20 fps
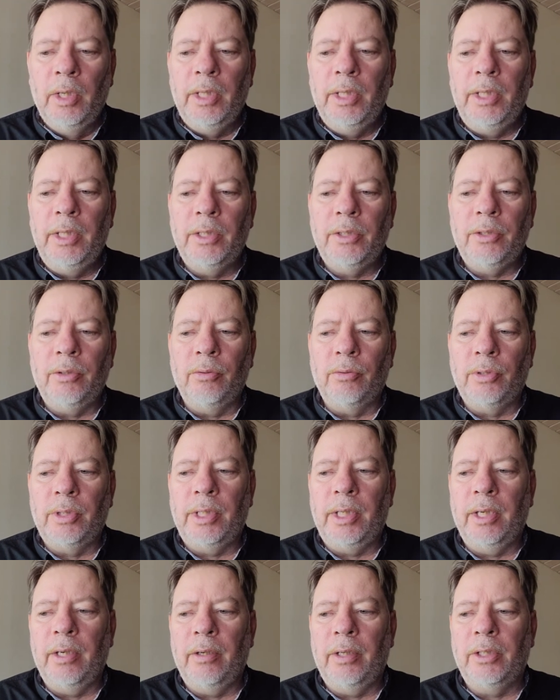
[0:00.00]
issues
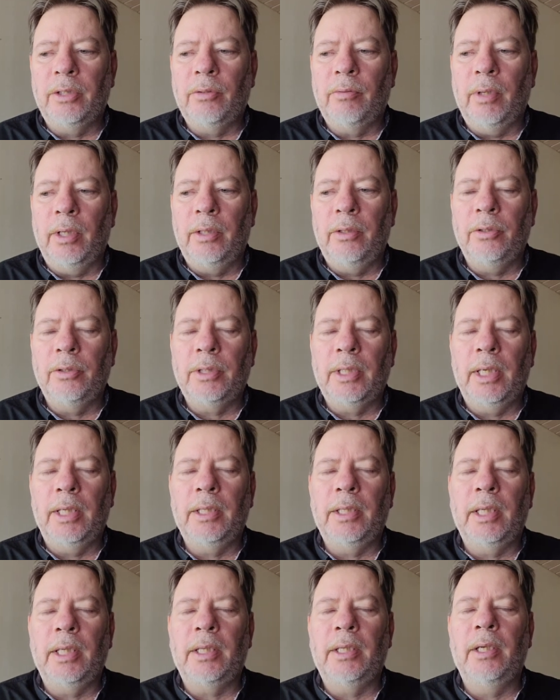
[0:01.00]
here is to understand
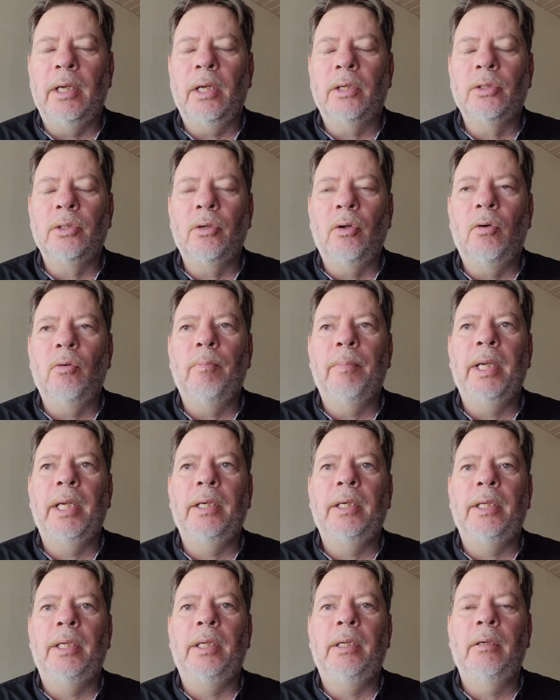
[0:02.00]
that there are so
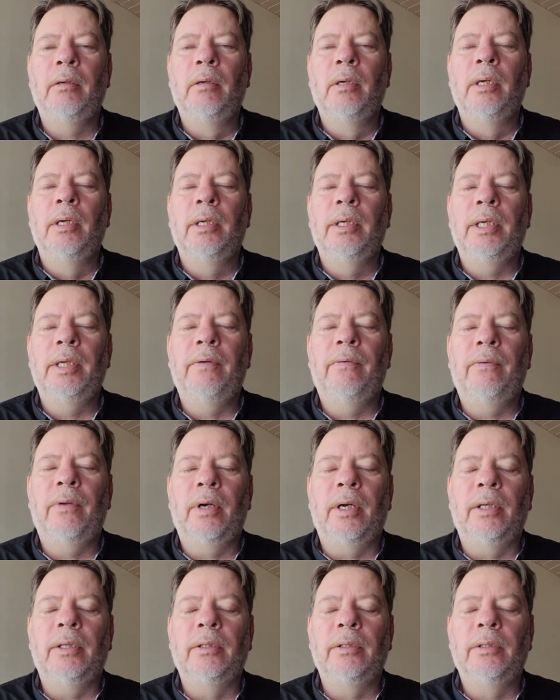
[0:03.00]
many
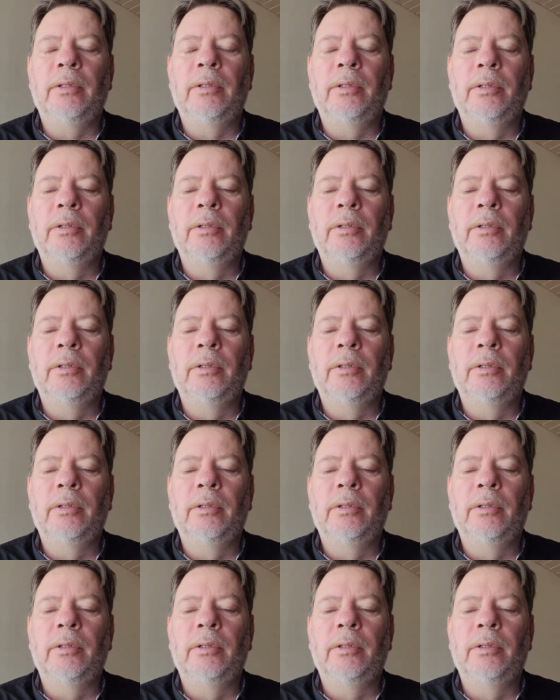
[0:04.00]
different